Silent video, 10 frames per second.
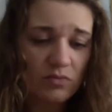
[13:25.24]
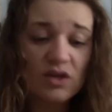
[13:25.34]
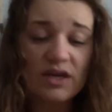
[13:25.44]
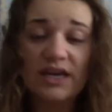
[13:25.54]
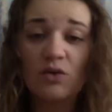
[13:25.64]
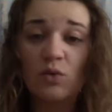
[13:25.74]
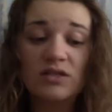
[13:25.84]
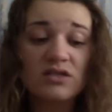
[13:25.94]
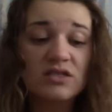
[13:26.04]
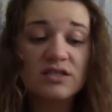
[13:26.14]
It
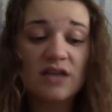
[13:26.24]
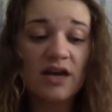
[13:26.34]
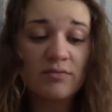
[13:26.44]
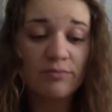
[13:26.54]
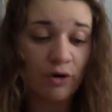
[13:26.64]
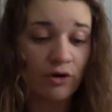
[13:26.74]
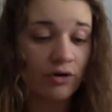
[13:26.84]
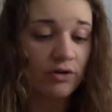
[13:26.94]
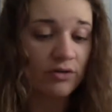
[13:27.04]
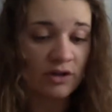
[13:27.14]
was
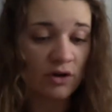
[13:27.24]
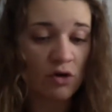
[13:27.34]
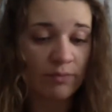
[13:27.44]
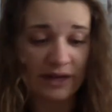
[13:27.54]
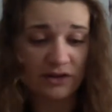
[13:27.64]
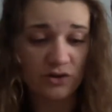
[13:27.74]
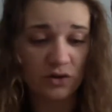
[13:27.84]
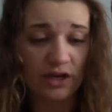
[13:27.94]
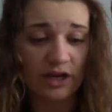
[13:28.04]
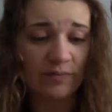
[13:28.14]
sunburn, the old man
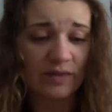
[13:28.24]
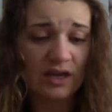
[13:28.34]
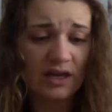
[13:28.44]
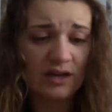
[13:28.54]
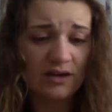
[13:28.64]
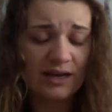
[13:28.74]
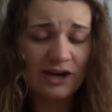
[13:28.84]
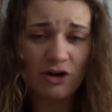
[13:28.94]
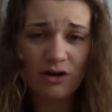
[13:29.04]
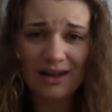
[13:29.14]
told him. It
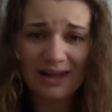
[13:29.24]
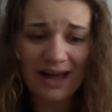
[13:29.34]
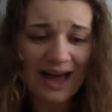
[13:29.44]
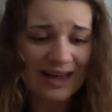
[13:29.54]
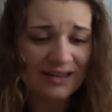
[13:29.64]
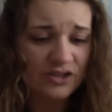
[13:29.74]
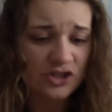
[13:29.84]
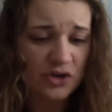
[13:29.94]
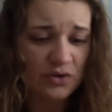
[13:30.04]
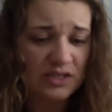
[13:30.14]
hurt a lot,
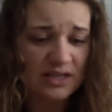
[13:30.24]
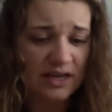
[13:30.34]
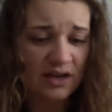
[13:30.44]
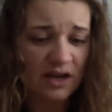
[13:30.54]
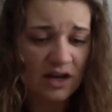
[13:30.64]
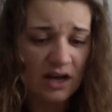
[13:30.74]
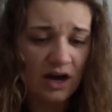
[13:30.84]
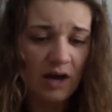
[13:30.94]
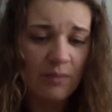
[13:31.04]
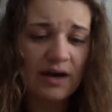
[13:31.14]
Jonas said,
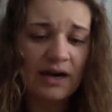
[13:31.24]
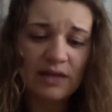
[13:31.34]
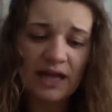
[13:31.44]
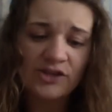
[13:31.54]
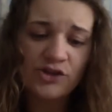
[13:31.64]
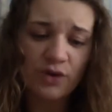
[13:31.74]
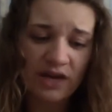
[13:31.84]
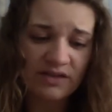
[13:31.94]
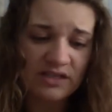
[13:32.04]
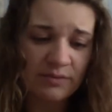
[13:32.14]
but I'm glad you
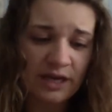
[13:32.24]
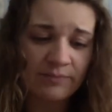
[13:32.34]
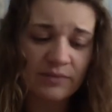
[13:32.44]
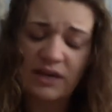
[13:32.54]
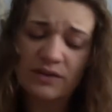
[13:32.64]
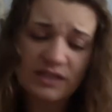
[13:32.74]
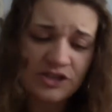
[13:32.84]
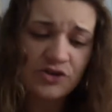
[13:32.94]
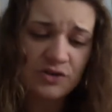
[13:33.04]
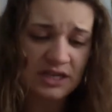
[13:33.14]
gave it to me. It was
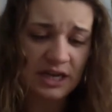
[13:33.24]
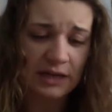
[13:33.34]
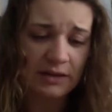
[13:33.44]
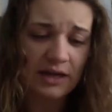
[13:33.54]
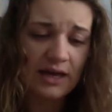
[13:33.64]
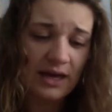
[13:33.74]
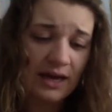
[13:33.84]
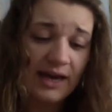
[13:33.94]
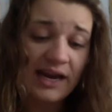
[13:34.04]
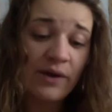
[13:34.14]
interesting,
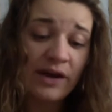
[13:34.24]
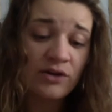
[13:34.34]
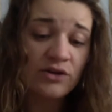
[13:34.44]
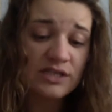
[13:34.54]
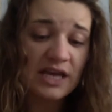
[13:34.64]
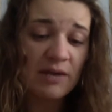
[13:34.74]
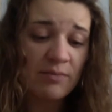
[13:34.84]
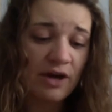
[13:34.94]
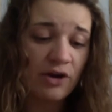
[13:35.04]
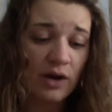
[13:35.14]
and now I understand
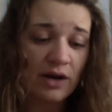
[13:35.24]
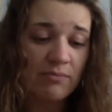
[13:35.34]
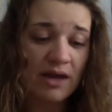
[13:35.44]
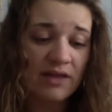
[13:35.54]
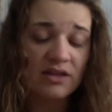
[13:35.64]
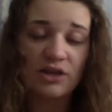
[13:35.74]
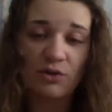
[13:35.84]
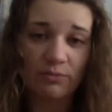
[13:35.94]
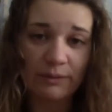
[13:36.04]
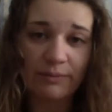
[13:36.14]
better what it meant that there
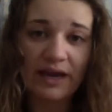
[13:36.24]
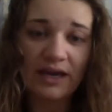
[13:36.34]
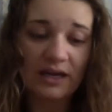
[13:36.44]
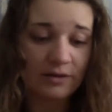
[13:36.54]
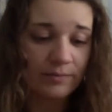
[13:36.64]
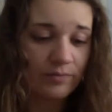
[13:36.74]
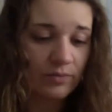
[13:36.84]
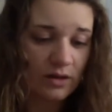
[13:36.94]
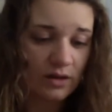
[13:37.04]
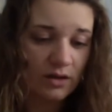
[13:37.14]
would be pain.
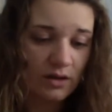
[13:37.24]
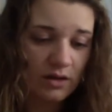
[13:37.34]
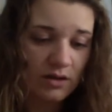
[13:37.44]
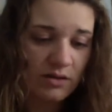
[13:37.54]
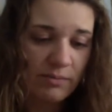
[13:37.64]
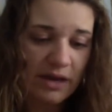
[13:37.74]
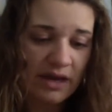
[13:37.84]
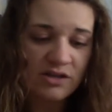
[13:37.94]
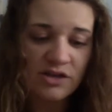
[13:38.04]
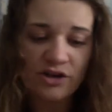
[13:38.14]
The
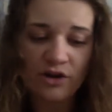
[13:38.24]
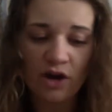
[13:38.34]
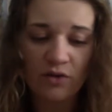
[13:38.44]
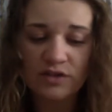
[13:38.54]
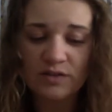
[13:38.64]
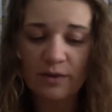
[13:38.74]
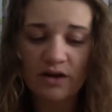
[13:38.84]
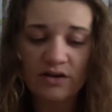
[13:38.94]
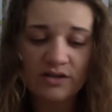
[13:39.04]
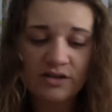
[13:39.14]
man did not respond.